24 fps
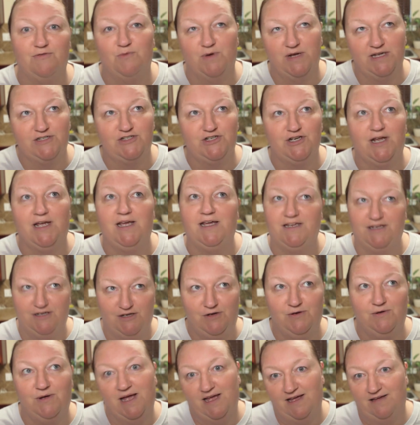which
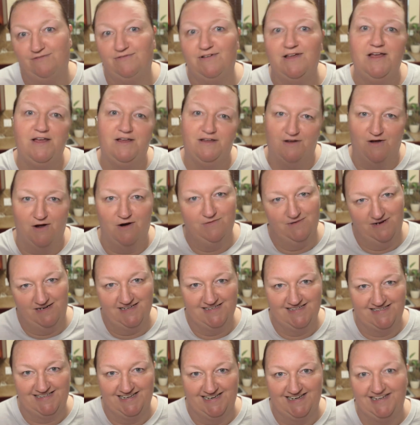you have already
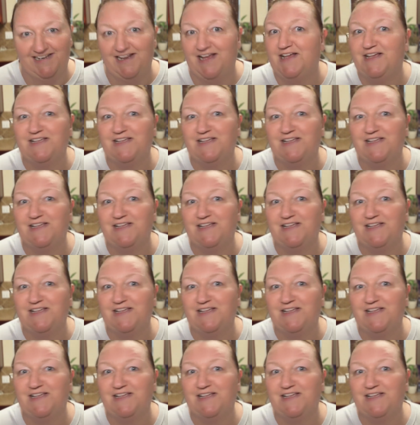seen.